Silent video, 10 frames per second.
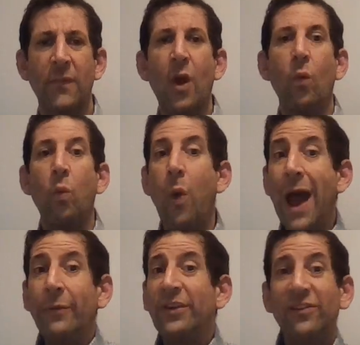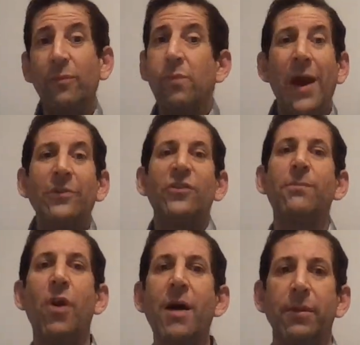Why is this a
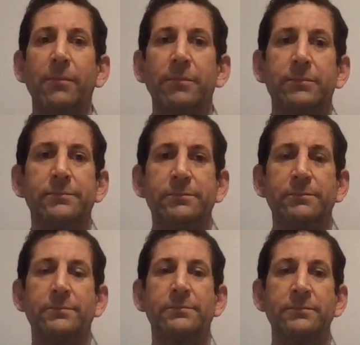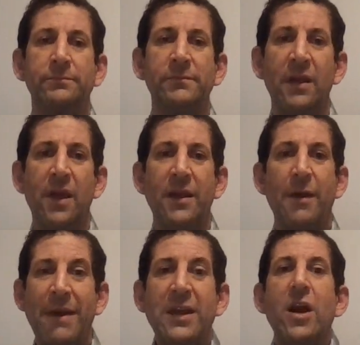problem? Now,
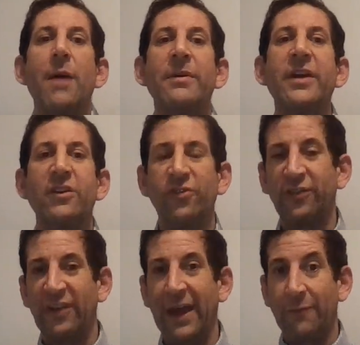many commentators have said,